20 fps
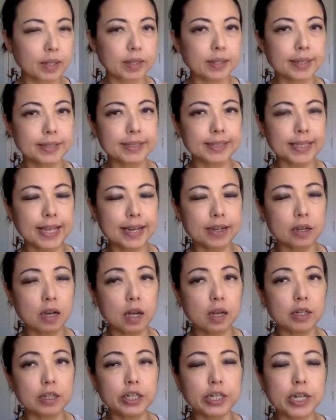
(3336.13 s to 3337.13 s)
the
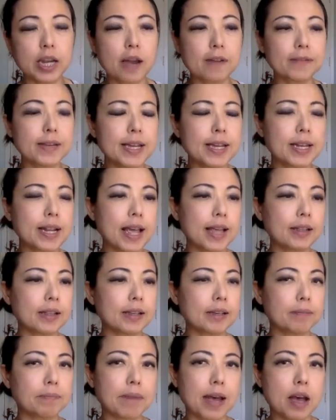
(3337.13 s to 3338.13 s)
psychology of it, and the
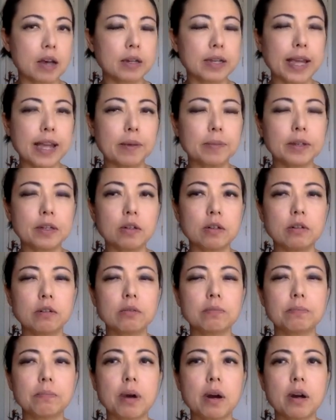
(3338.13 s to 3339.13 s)
biochemical
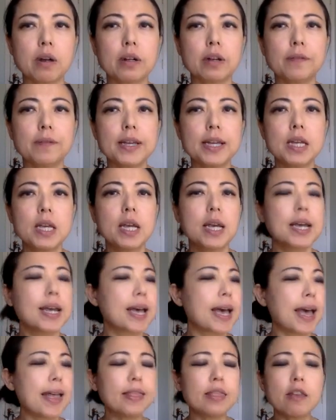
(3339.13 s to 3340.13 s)
part of it.
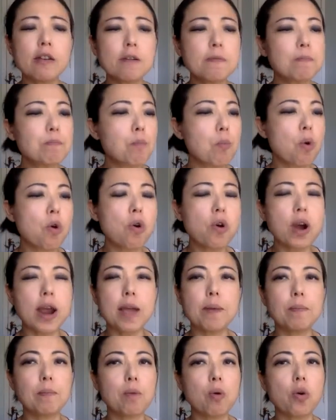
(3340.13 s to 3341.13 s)
And there are more
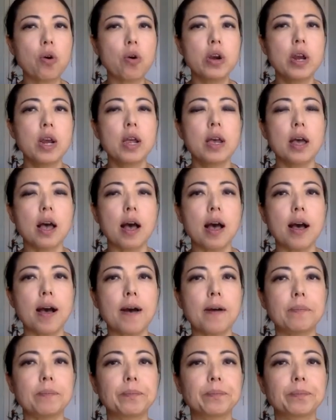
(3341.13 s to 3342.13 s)
and more,
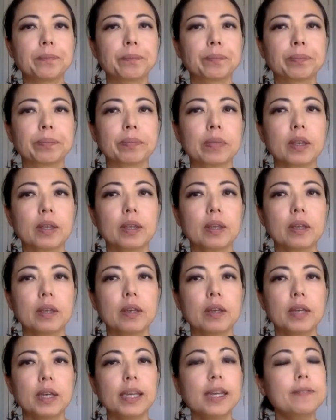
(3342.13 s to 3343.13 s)
um,
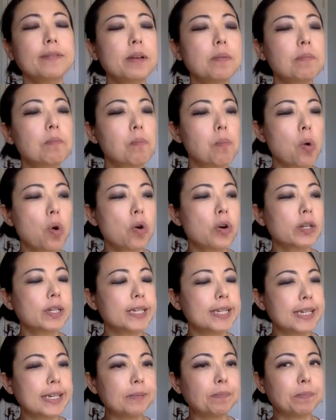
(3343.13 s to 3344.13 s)
even more
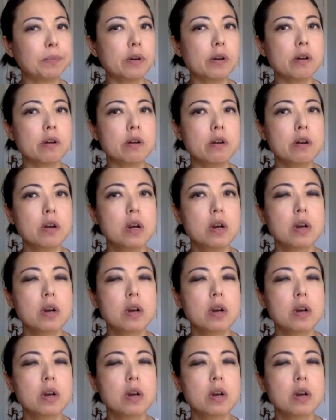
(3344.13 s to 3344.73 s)
deeper